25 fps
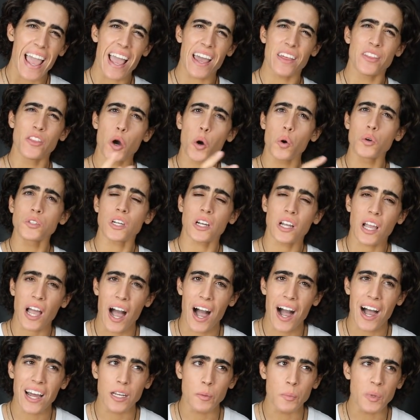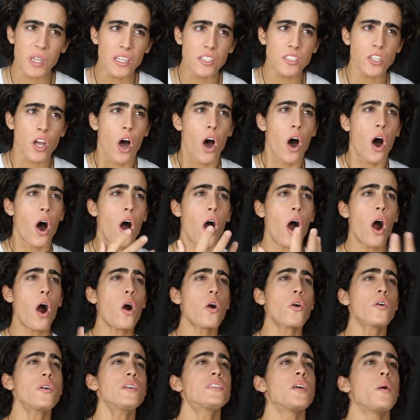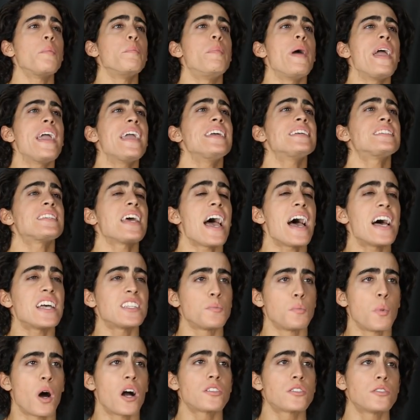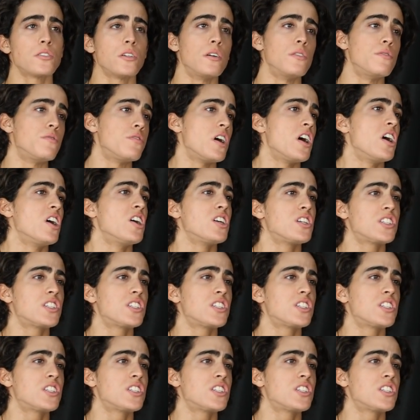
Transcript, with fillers: and those economies aren't based as much of